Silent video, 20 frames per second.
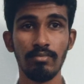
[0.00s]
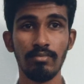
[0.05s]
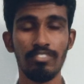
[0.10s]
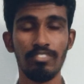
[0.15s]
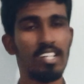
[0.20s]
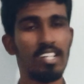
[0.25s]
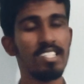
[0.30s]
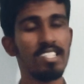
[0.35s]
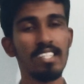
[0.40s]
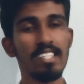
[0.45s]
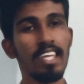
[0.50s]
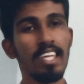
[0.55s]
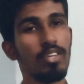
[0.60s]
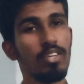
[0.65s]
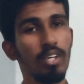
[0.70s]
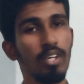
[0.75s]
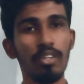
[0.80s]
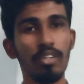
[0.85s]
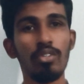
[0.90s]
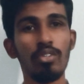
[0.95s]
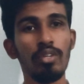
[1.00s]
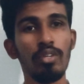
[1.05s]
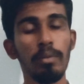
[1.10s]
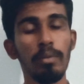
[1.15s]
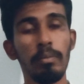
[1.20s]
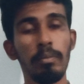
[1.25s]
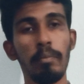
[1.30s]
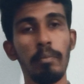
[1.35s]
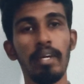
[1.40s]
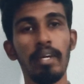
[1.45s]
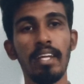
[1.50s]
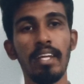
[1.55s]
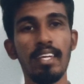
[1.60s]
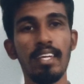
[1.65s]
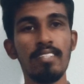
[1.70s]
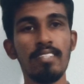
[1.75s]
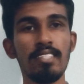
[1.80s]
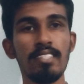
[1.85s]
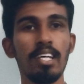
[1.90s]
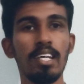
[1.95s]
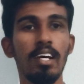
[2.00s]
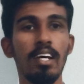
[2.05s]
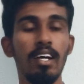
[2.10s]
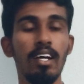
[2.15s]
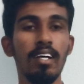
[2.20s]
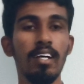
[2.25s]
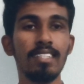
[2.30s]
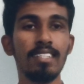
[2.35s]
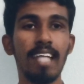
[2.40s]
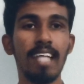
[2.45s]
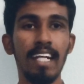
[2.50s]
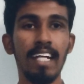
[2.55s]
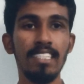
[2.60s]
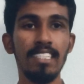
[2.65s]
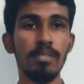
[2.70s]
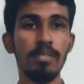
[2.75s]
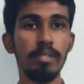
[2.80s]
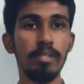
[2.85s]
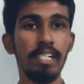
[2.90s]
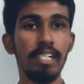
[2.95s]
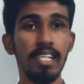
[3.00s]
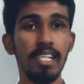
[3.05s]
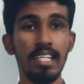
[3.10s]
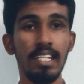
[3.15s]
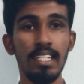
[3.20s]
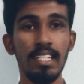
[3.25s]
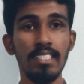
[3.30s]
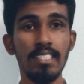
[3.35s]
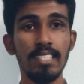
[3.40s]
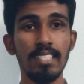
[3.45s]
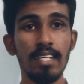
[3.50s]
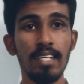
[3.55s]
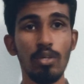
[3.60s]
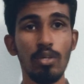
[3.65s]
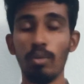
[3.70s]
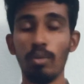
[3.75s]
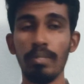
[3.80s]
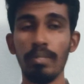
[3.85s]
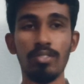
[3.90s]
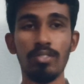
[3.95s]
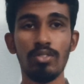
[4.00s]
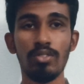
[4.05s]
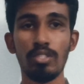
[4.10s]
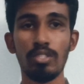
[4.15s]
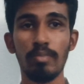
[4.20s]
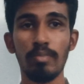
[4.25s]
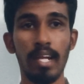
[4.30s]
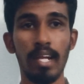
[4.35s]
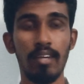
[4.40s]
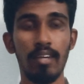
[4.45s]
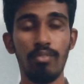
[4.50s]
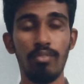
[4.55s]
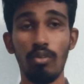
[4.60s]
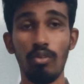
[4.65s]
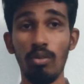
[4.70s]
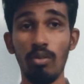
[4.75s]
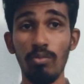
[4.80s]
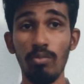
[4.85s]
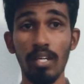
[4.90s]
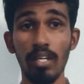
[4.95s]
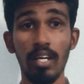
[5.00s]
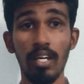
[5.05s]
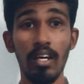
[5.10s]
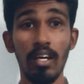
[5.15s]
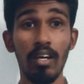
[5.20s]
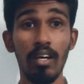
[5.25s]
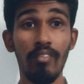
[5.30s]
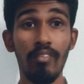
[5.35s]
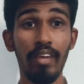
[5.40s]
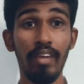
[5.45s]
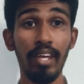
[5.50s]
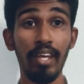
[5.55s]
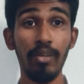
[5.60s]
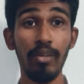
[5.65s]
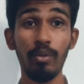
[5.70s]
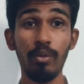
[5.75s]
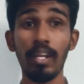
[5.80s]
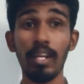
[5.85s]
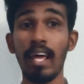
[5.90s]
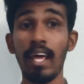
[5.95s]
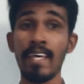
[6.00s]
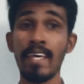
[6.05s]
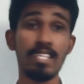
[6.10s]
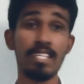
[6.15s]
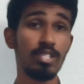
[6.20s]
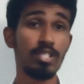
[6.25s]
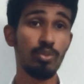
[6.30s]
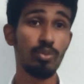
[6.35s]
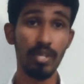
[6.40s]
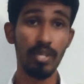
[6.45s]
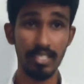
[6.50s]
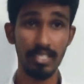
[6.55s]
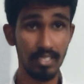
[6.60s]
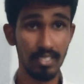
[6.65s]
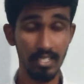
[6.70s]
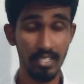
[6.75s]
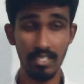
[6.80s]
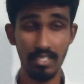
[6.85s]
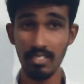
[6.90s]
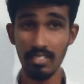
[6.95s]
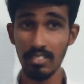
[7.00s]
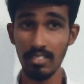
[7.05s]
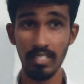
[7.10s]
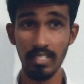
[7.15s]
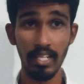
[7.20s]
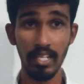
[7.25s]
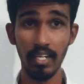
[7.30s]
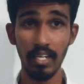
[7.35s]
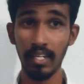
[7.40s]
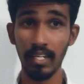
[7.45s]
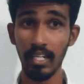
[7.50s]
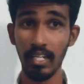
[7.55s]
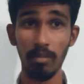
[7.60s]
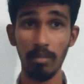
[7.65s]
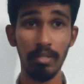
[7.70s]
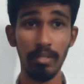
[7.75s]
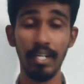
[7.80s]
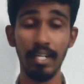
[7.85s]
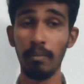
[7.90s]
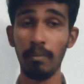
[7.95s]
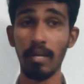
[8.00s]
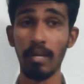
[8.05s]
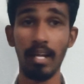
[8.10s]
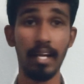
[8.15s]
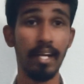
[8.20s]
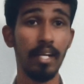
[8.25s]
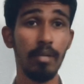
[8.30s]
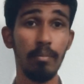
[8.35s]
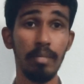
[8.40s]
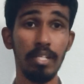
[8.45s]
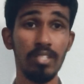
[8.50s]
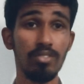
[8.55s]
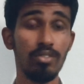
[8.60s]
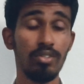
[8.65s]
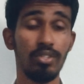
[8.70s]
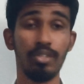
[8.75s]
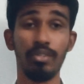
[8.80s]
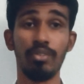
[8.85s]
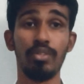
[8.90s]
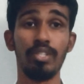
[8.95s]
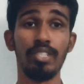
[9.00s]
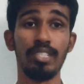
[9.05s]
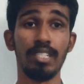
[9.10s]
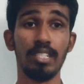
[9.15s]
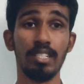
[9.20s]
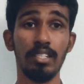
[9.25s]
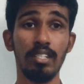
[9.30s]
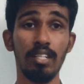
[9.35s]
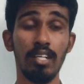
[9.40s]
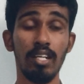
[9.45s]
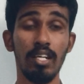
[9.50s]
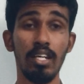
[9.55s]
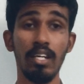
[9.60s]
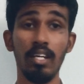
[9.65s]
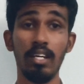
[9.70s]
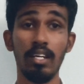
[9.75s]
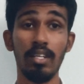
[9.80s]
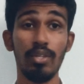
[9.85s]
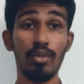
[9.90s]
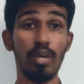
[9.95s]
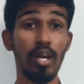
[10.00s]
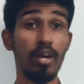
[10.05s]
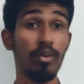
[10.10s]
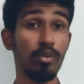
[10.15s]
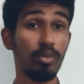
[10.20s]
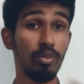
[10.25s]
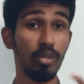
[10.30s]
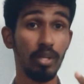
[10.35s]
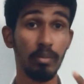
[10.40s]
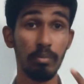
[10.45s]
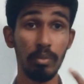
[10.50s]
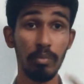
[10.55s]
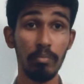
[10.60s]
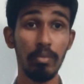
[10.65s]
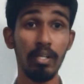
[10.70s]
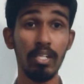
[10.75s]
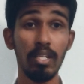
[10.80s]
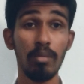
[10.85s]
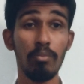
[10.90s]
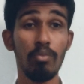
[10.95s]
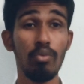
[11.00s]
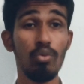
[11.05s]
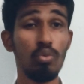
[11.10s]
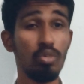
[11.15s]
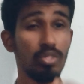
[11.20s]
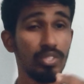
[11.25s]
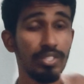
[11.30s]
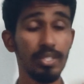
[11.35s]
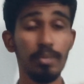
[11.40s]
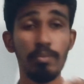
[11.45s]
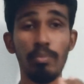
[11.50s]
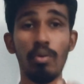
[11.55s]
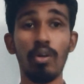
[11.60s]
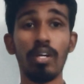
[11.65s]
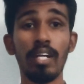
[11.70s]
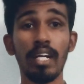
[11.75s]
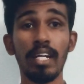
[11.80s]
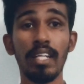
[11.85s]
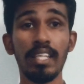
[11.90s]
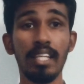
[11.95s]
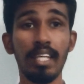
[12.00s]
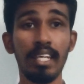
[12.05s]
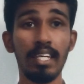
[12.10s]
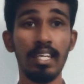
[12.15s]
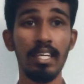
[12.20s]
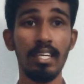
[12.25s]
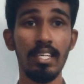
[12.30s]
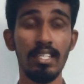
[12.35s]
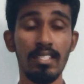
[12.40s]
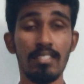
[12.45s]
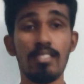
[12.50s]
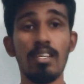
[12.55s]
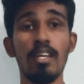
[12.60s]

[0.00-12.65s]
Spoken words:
First thing you have to remember is ChatGPT is an open source platform where you can ask questions, then it will be replied based on your question. You have to remember the most important thing is